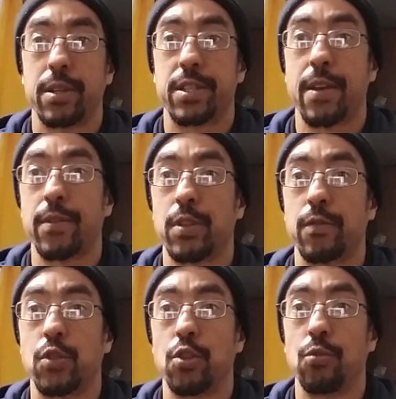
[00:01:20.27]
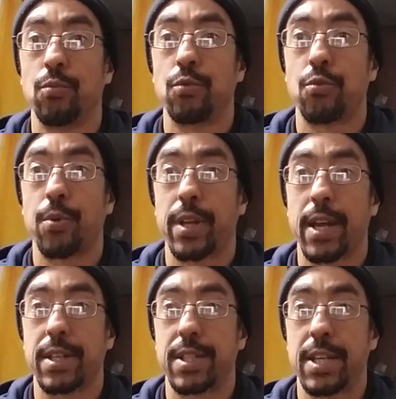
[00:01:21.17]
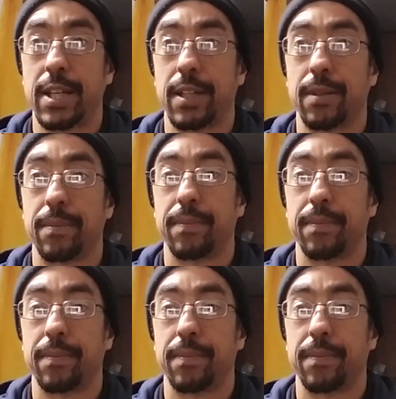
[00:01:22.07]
the 7th of June, 2018.